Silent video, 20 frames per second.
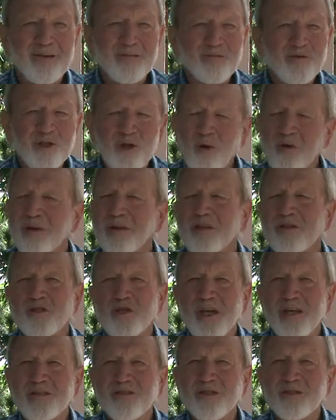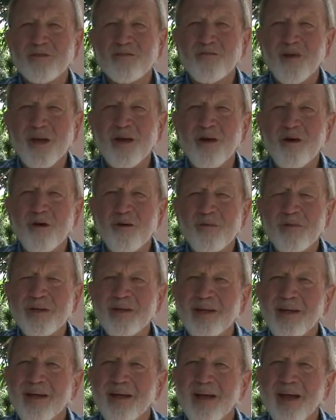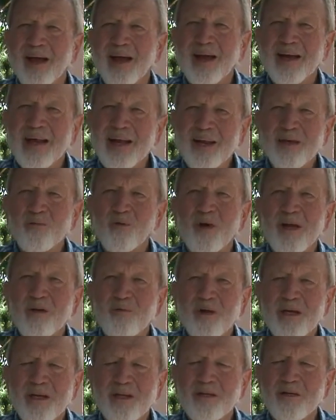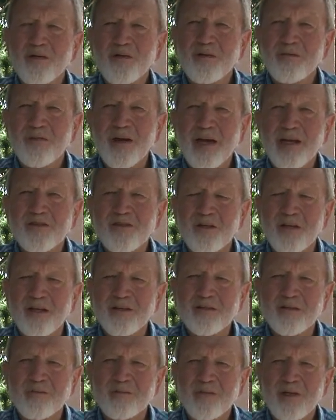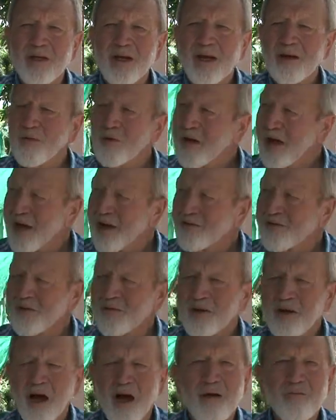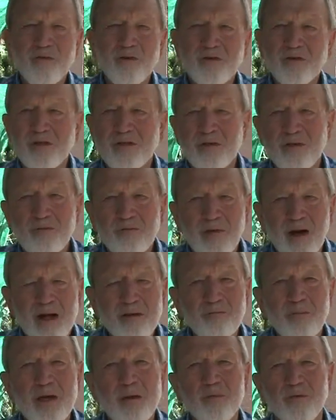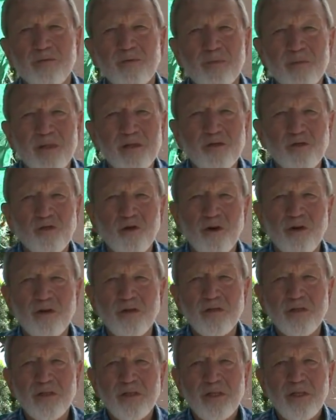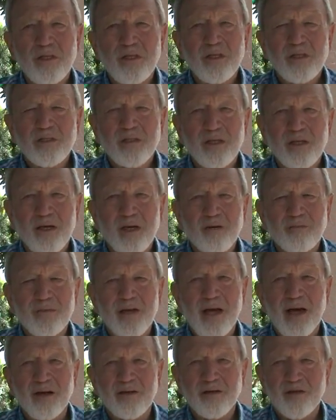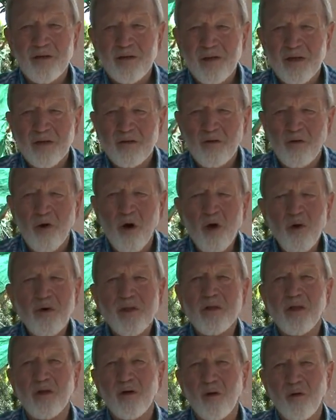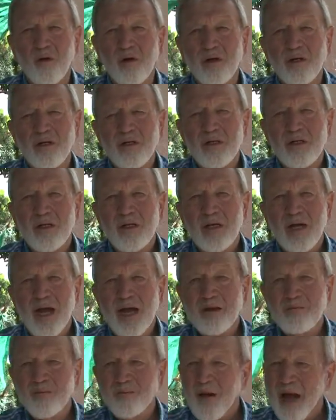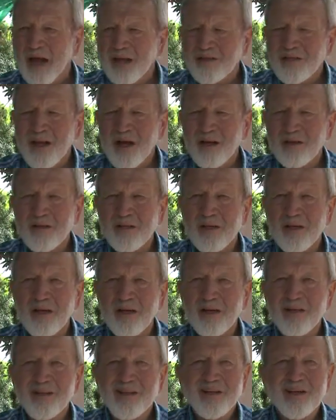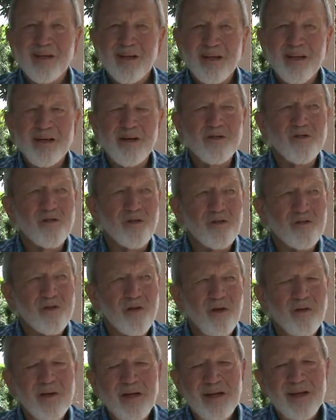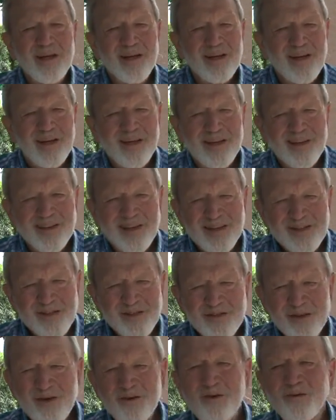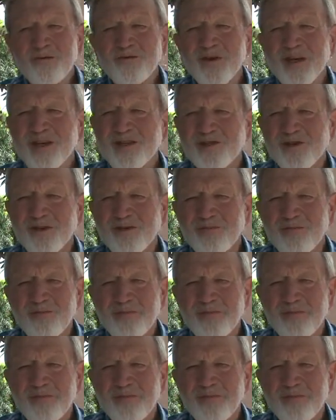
showing the Jesus film and any way we can do evangelism. We'll have some conferences and invite people from this church to come down to grow in the Lord and pass out literature. So this is a new vision,